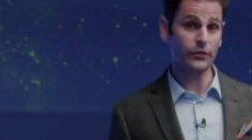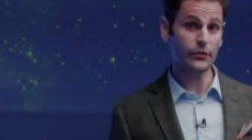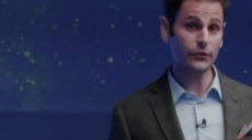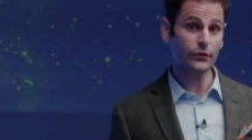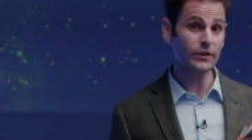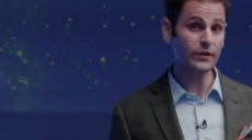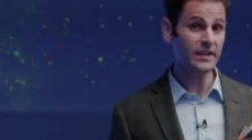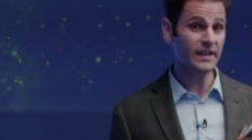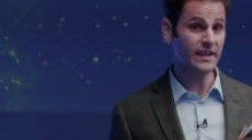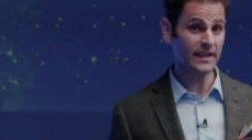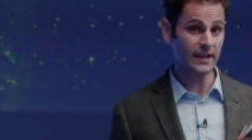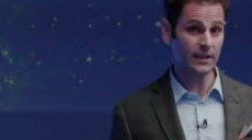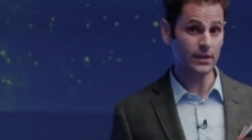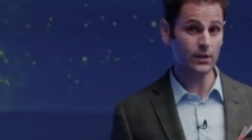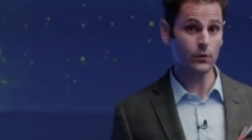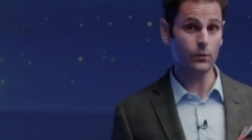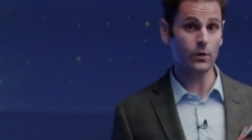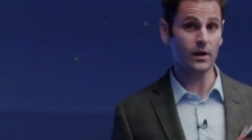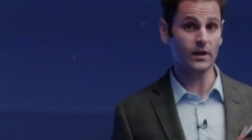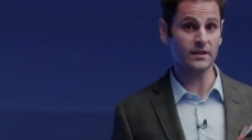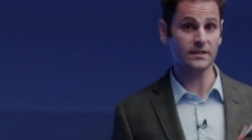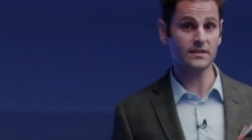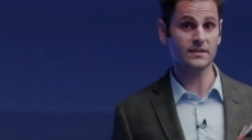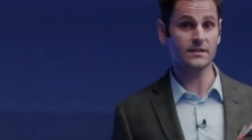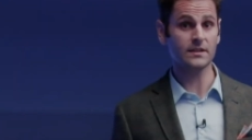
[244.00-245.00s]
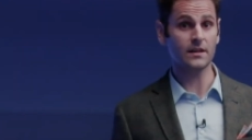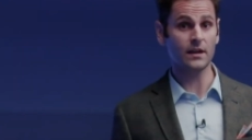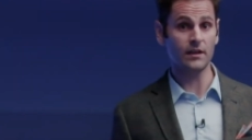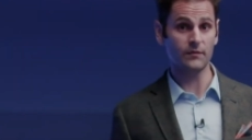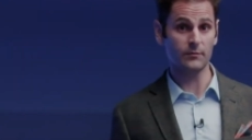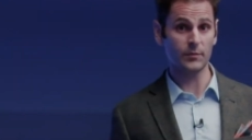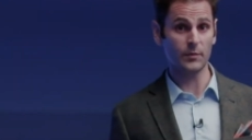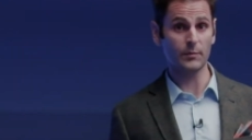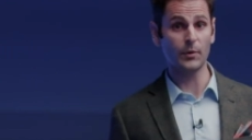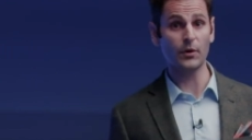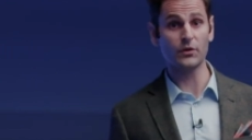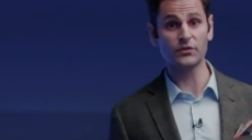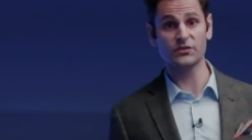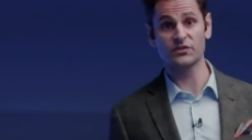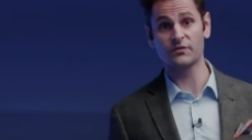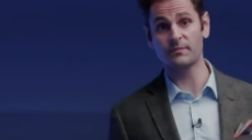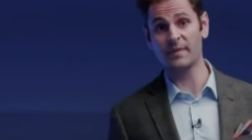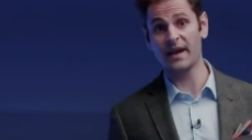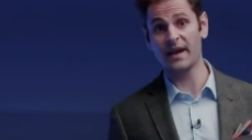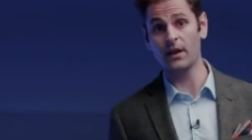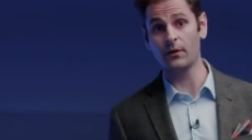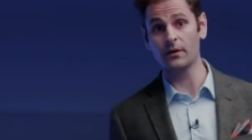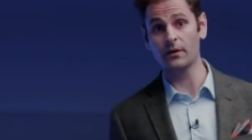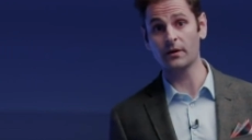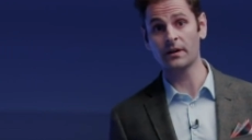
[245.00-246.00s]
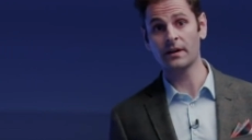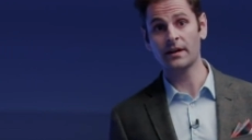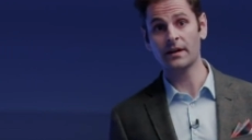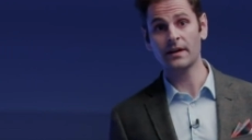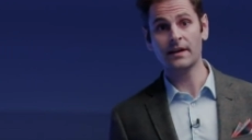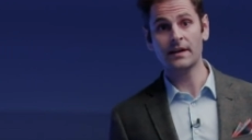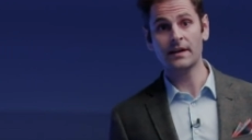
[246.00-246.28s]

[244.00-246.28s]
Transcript: 30 kilowatts of propulsive power,